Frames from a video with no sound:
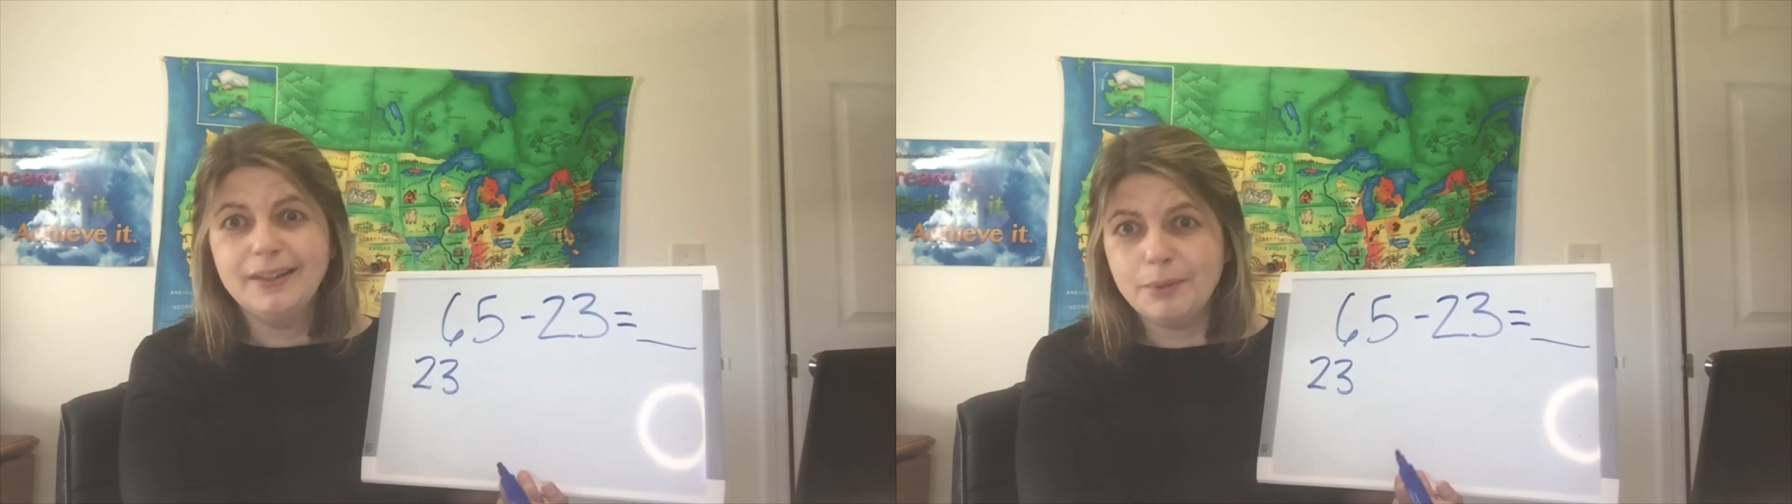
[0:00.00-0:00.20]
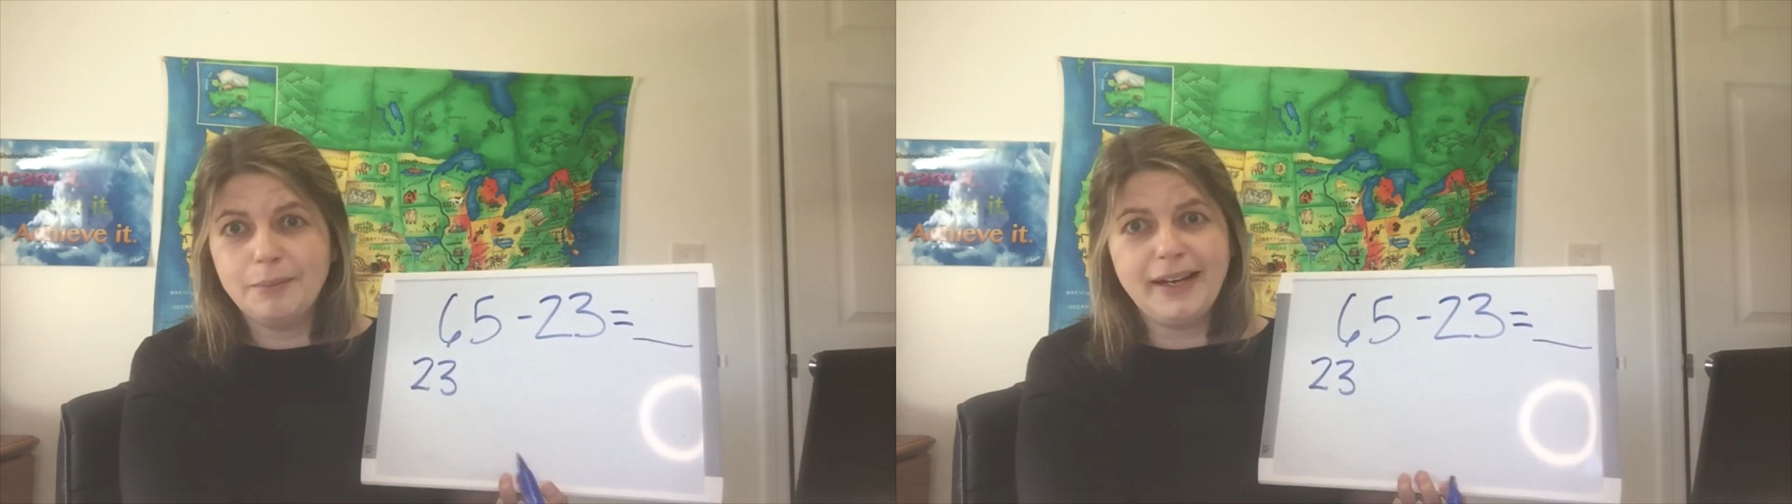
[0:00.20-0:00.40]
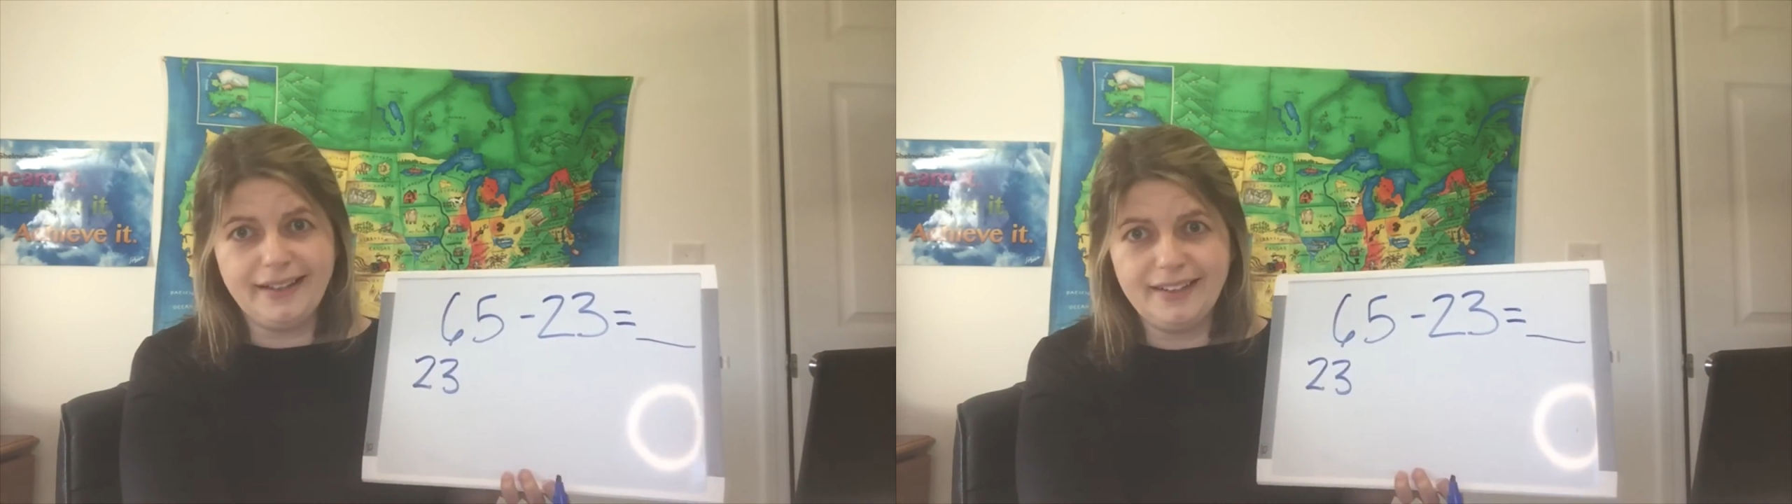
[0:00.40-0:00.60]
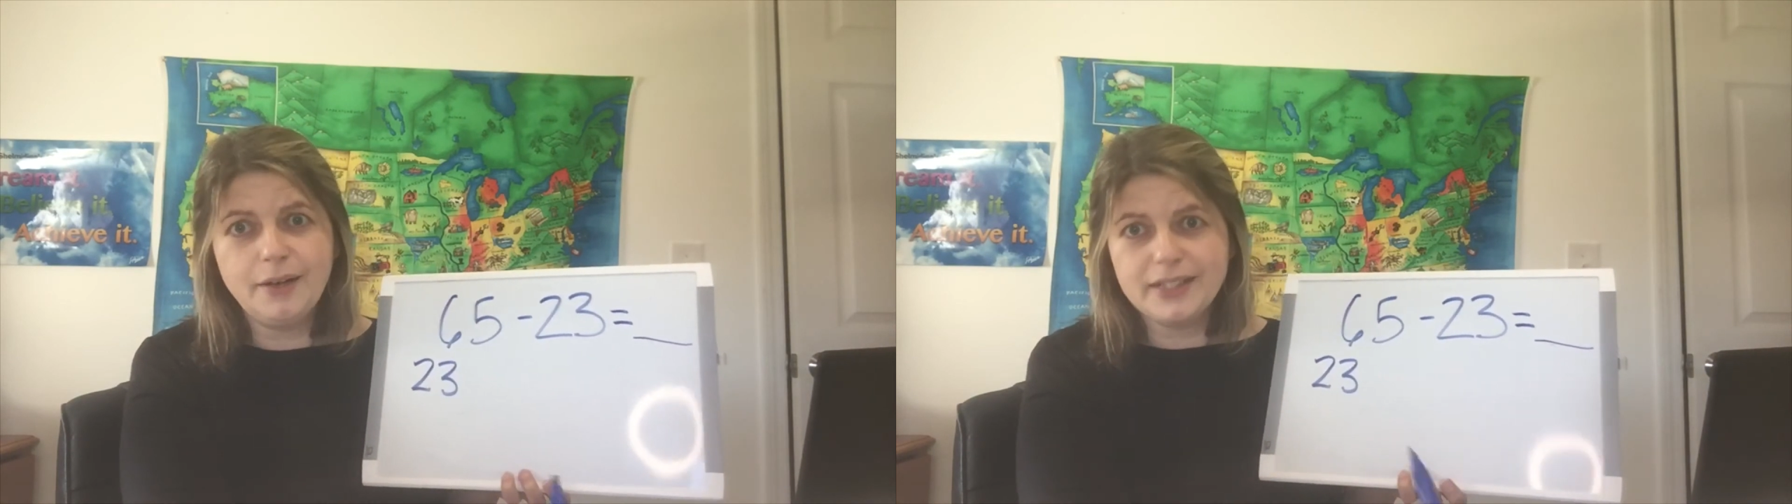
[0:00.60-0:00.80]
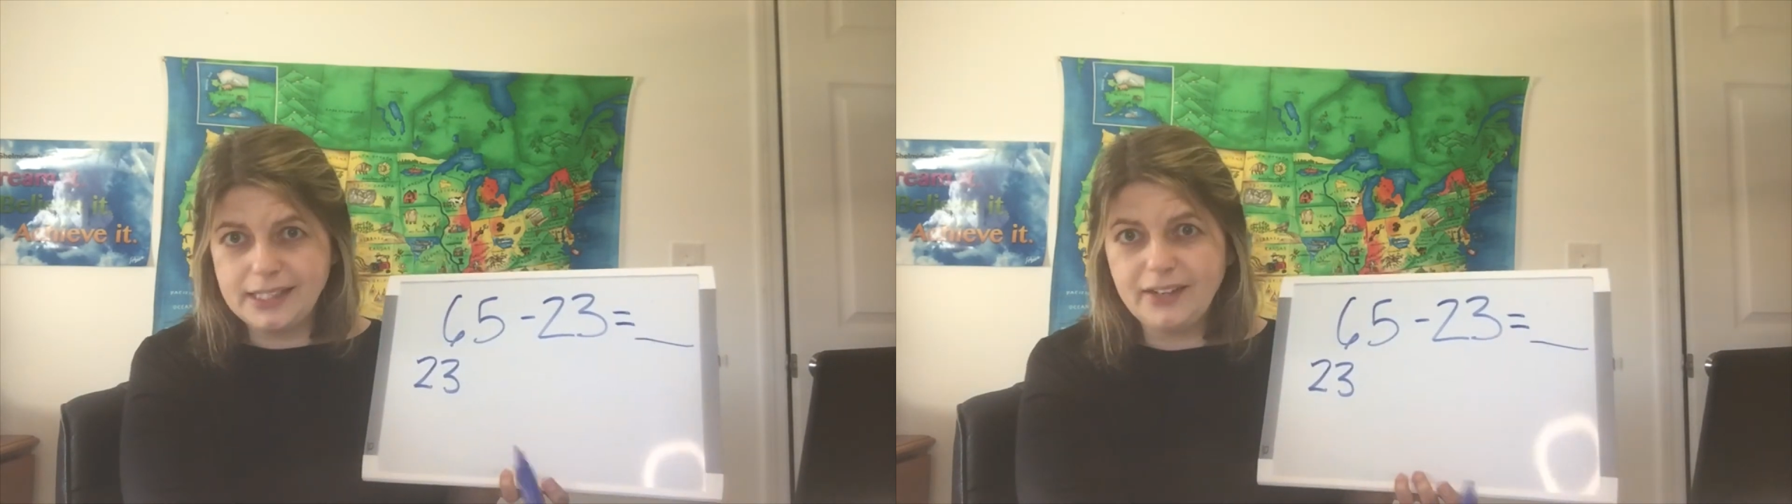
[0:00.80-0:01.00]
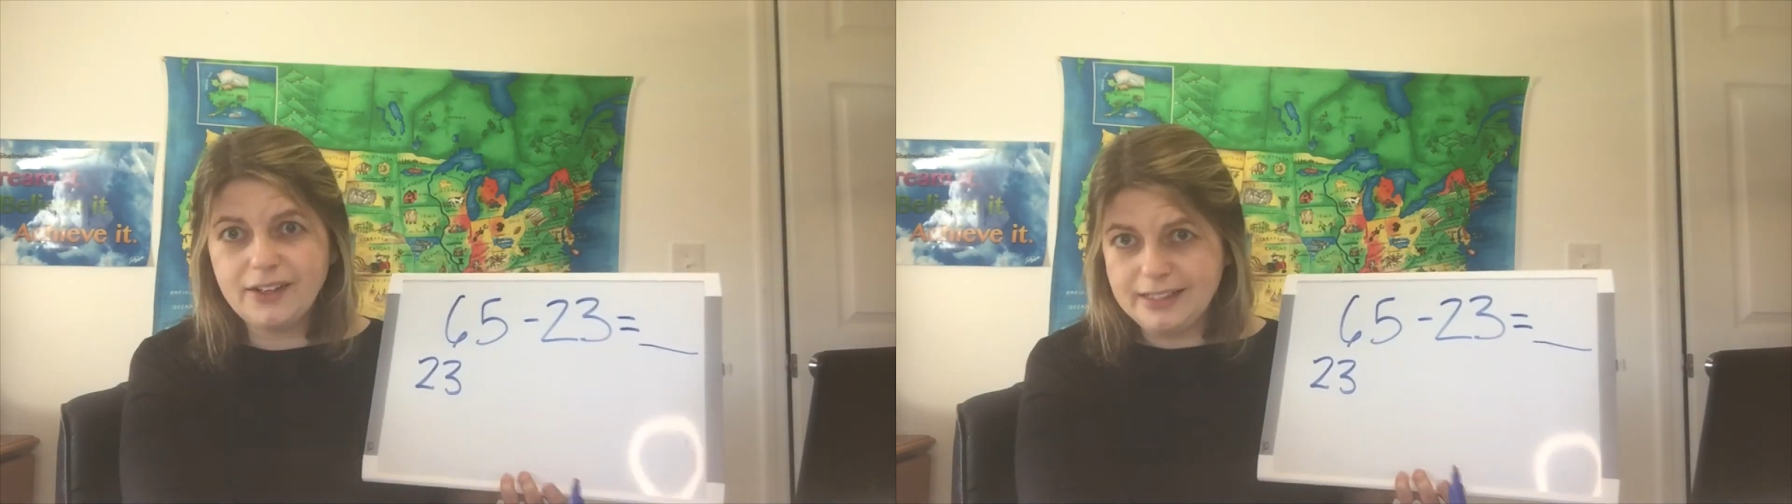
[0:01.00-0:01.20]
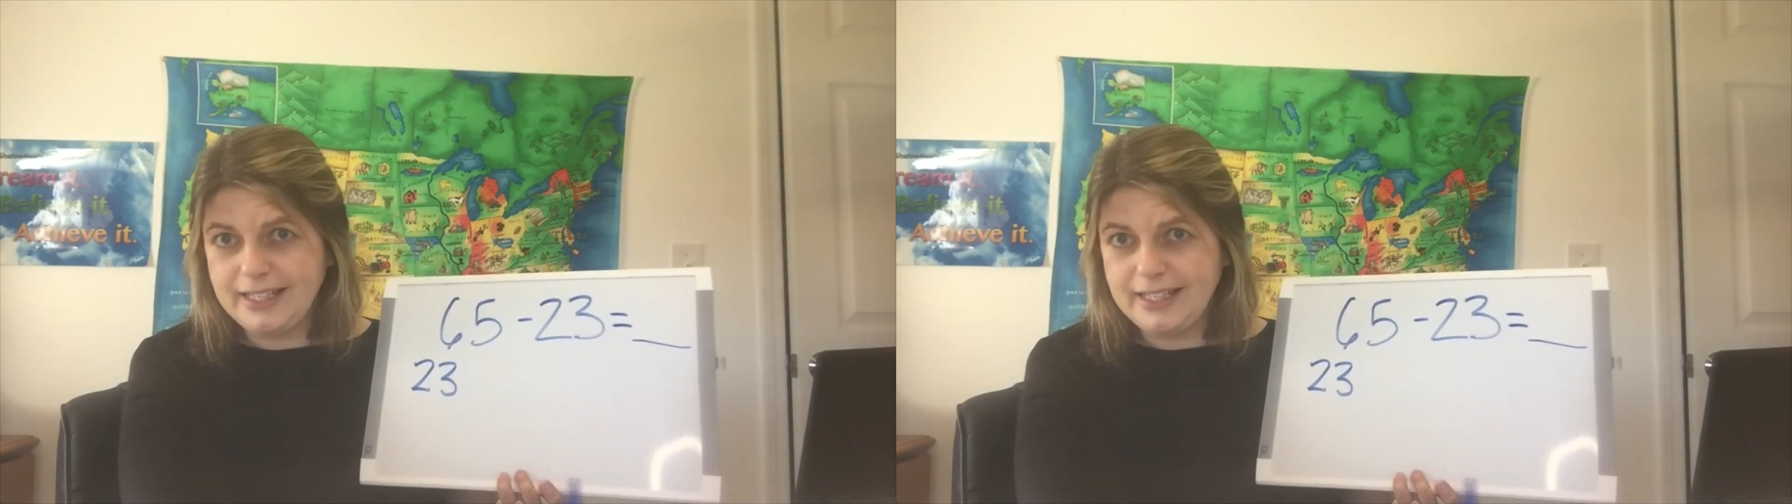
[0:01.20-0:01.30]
but man, that would take all